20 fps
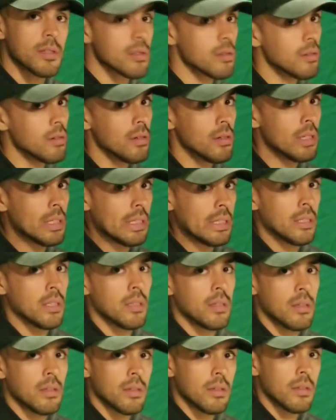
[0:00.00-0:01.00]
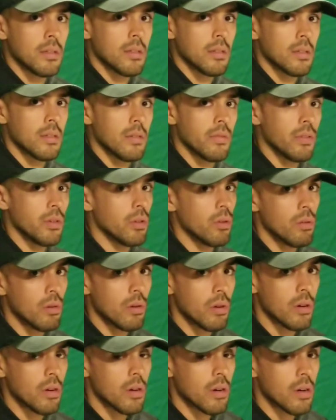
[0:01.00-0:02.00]
So if you
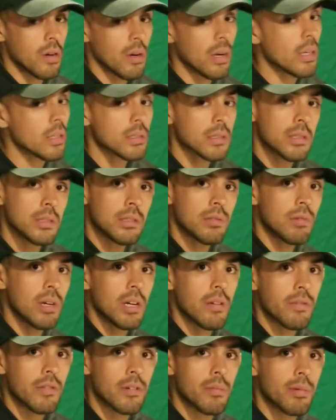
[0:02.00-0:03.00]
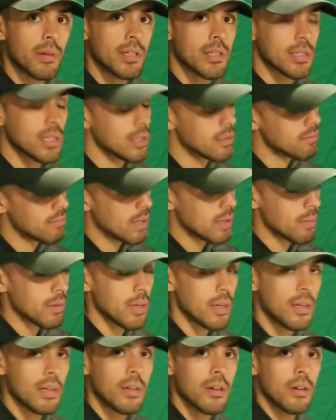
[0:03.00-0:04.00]
are asking your wife for a present,
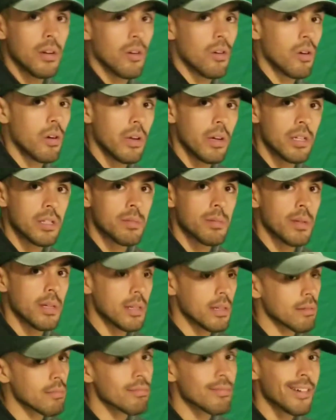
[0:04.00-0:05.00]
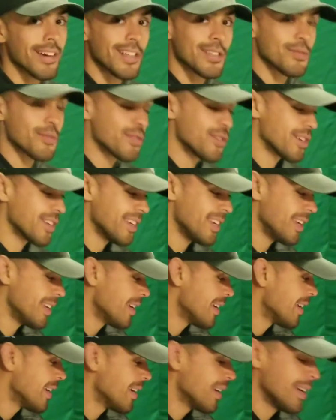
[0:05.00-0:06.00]
maybe, you know, or your husband, ask for a
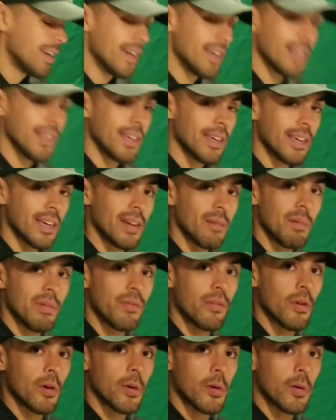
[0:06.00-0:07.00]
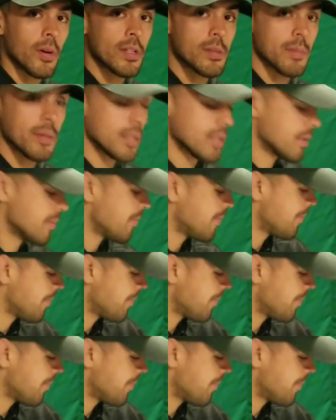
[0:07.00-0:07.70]
gi and then get it before Christmas.